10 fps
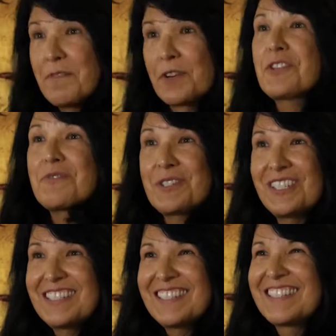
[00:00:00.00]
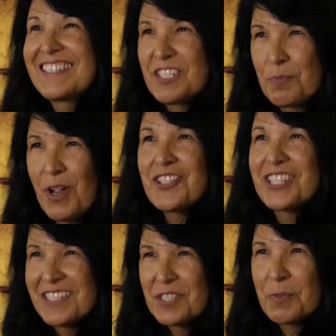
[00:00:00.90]
very thrilled that this
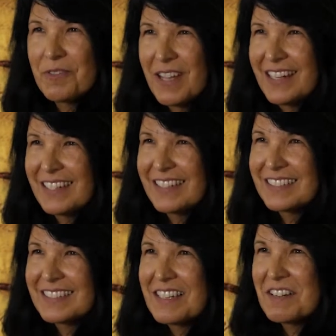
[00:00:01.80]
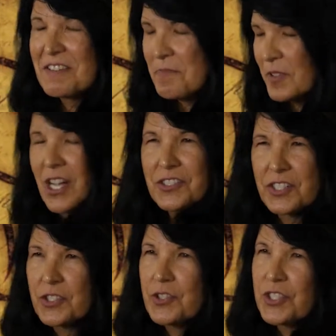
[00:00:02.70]
project is providing
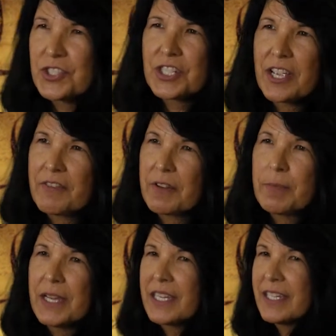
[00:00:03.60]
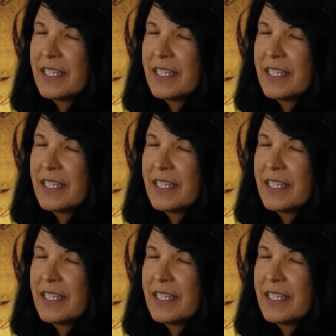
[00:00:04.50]
constitutions to everybody.